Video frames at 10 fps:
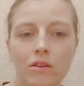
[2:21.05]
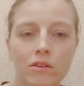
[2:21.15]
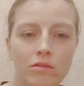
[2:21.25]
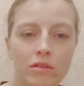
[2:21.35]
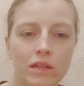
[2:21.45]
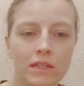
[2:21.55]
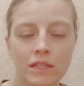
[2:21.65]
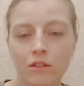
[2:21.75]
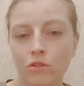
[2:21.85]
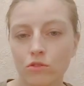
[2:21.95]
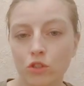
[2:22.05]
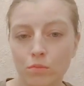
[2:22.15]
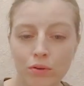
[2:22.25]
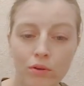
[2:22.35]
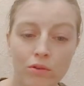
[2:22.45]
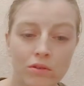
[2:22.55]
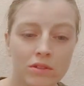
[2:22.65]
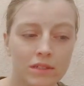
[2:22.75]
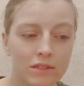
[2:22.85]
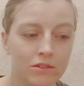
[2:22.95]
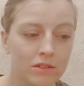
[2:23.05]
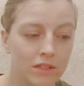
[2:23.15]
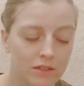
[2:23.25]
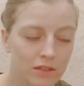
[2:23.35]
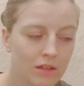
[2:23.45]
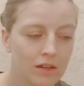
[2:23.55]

you really need good support and you need